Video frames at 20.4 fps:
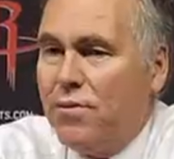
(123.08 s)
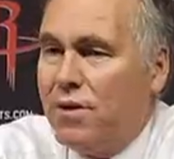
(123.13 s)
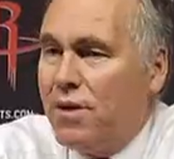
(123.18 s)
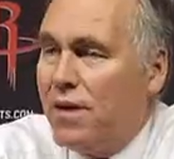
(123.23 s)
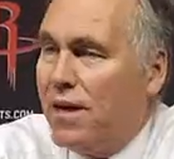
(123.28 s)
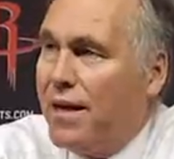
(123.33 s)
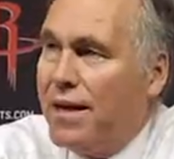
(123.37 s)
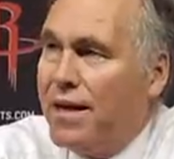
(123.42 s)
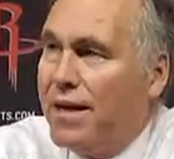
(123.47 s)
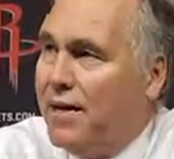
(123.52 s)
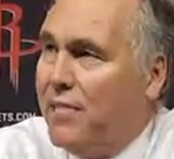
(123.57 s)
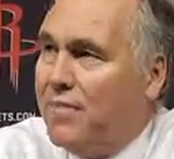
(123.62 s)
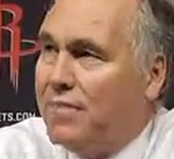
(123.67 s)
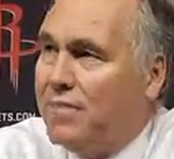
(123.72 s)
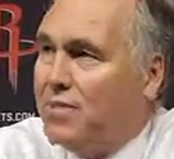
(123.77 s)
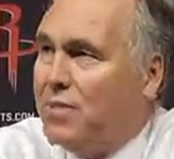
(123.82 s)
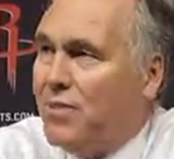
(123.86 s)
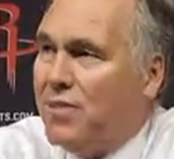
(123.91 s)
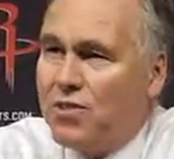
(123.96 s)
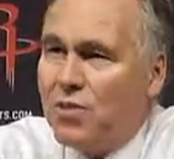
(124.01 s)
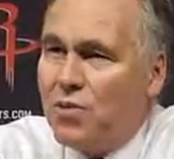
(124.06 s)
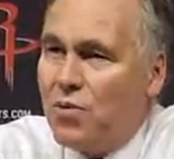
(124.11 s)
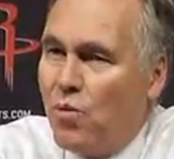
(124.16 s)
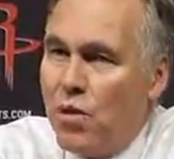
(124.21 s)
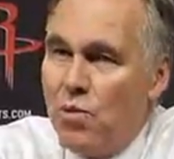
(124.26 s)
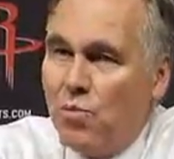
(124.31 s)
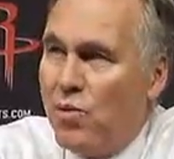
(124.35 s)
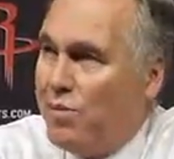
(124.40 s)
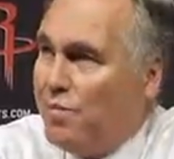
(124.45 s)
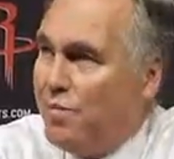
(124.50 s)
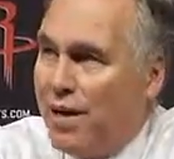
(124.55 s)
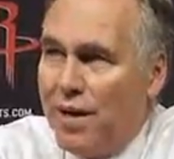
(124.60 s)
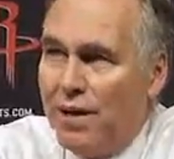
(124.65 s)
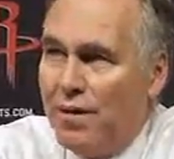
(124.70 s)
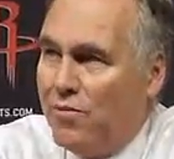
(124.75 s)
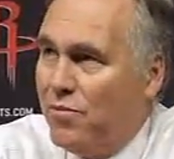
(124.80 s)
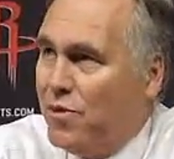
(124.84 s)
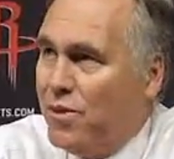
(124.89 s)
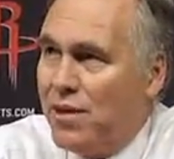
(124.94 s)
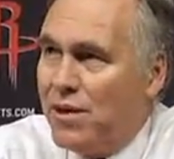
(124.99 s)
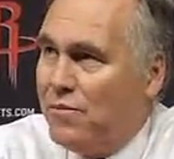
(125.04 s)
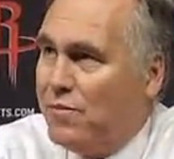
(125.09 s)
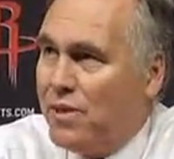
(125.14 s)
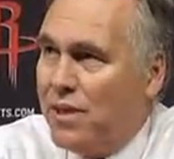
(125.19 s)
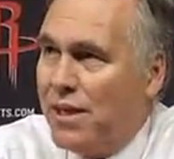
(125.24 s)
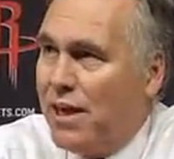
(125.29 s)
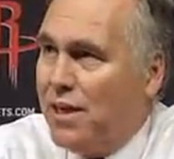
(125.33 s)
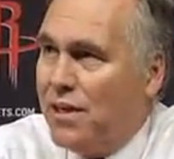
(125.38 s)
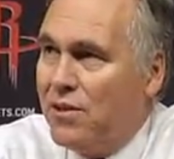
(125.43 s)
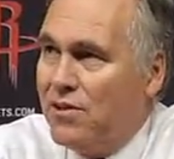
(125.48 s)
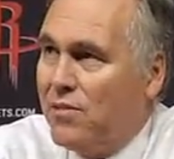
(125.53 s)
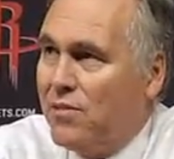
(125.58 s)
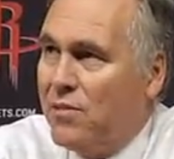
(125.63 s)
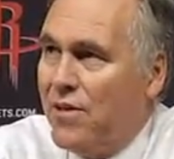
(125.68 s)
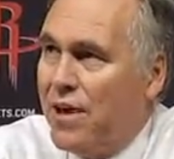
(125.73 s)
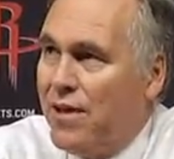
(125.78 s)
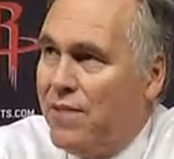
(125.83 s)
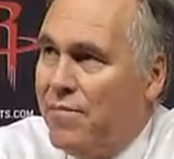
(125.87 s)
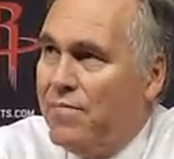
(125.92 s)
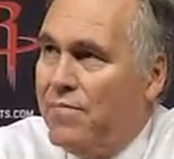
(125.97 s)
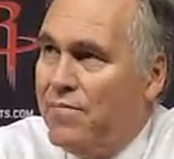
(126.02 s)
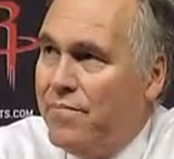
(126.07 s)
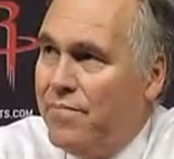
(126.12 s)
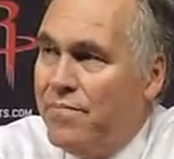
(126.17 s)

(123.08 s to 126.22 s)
to let up, especially the way we play. We can't do that.